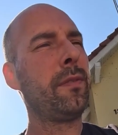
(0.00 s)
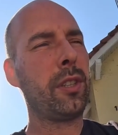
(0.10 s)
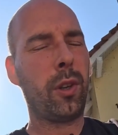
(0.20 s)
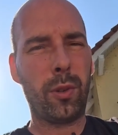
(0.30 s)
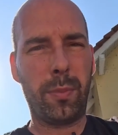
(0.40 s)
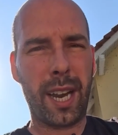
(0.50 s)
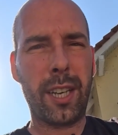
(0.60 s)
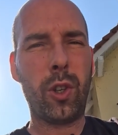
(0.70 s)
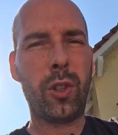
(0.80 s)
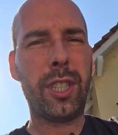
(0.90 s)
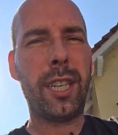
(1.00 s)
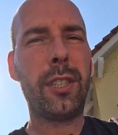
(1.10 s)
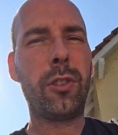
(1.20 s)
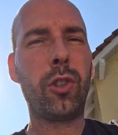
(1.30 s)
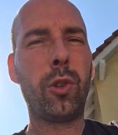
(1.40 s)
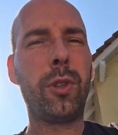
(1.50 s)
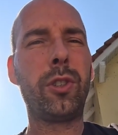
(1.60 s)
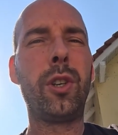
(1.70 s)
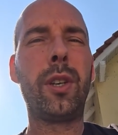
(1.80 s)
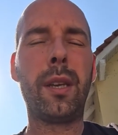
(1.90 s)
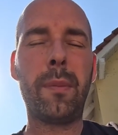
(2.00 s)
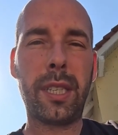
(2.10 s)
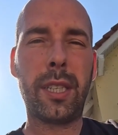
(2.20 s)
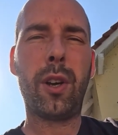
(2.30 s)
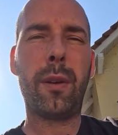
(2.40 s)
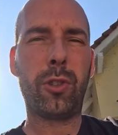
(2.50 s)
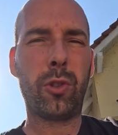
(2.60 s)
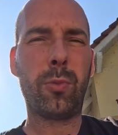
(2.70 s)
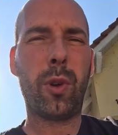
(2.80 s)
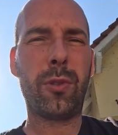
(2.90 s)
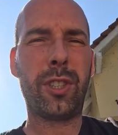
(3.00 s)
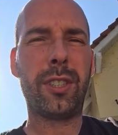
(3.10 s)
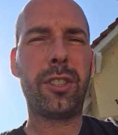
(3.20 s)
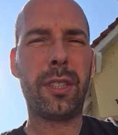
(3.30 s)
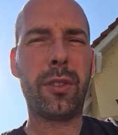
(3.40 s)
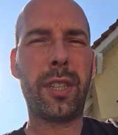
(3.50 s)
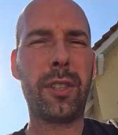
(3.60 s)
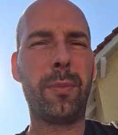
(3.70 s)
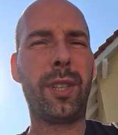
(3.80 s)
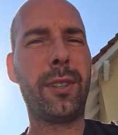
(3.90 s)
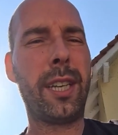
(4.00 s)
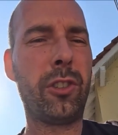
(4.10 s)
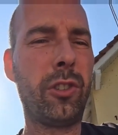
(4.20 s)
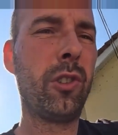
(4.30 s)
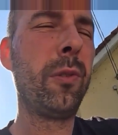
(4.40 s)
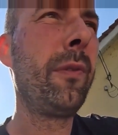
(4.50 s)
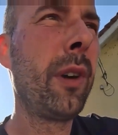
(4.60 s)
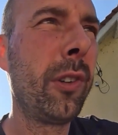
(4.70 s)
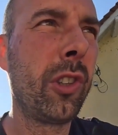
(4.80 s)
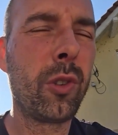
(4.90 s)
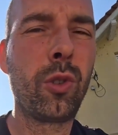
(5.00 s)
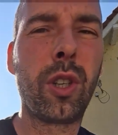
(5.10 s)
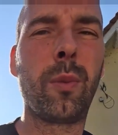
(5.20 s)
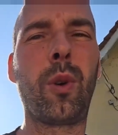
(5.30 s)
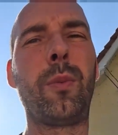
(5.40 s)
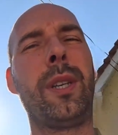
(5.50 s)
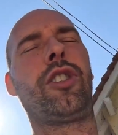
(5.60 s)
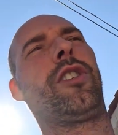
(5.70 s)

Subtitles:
So the black corrugated tube is good, but there are a few small things you need to pay attention to. I'll show you in a moment.